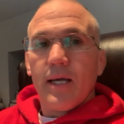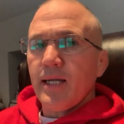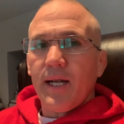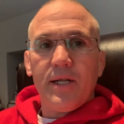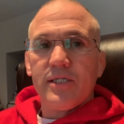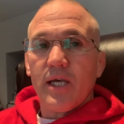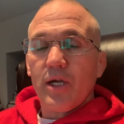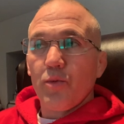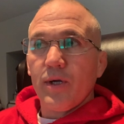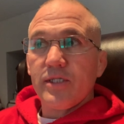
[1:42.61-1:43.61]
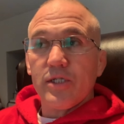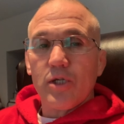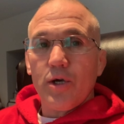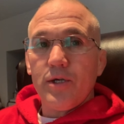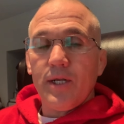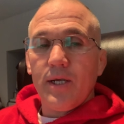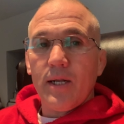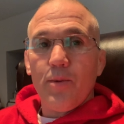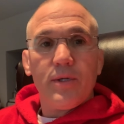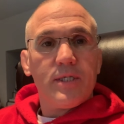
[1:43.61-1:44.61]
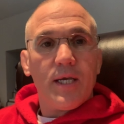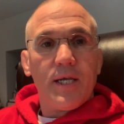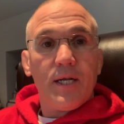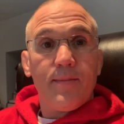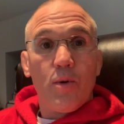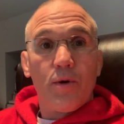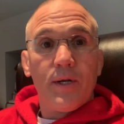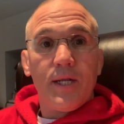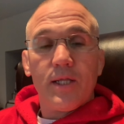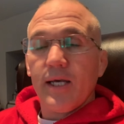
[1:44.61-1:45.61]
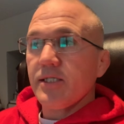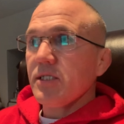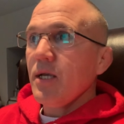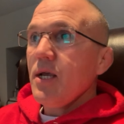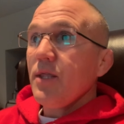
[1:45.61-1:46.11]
90-second rest is all you need. I wouldn't take any more, any less.